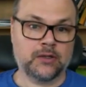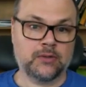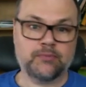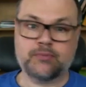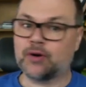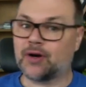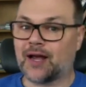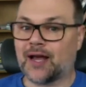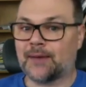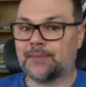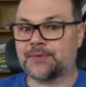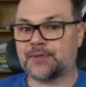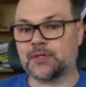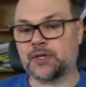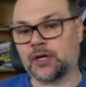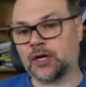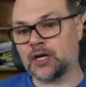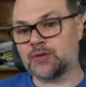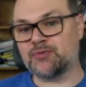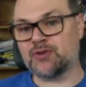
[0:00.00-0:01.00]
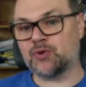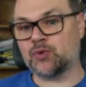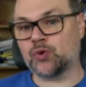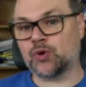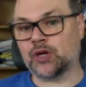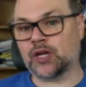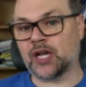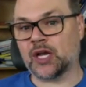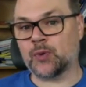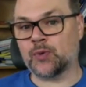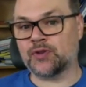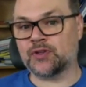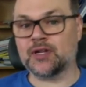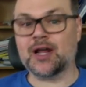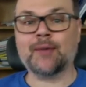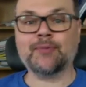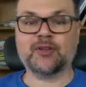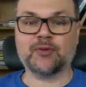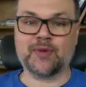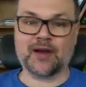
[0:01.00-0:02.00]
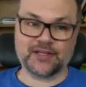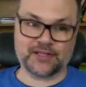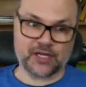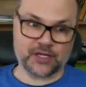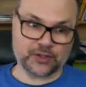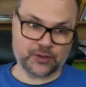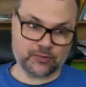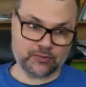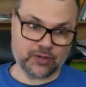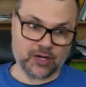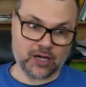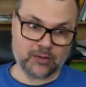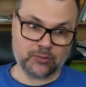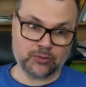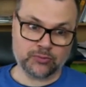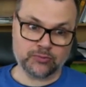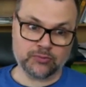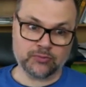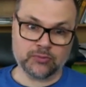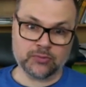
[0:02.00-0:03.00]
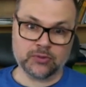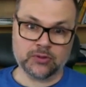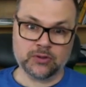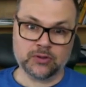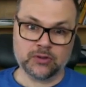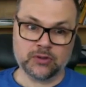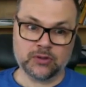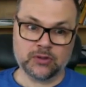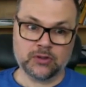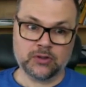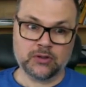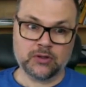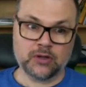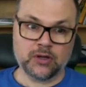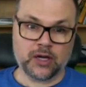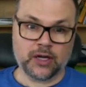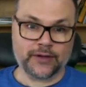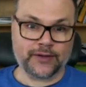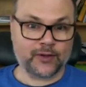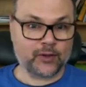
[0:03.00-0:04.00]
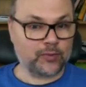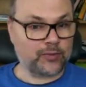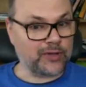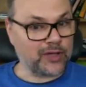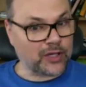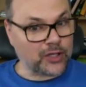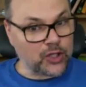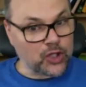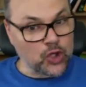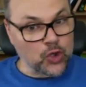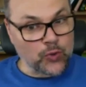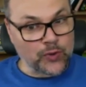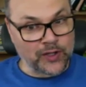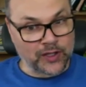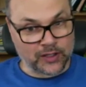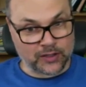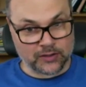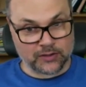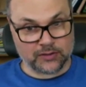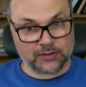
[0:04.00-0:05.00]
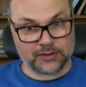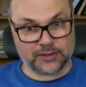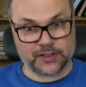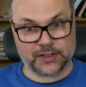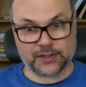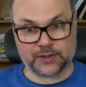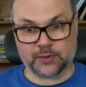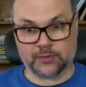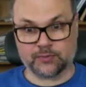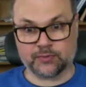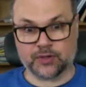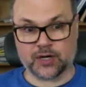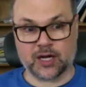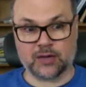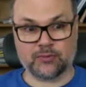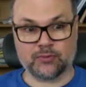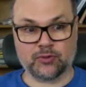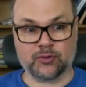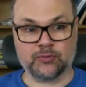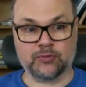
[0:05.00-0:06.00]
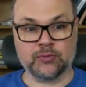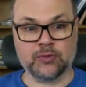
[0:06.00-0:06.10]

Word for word: Perhaps you're going to be working with an optimization problem. It could be a queuing system problem.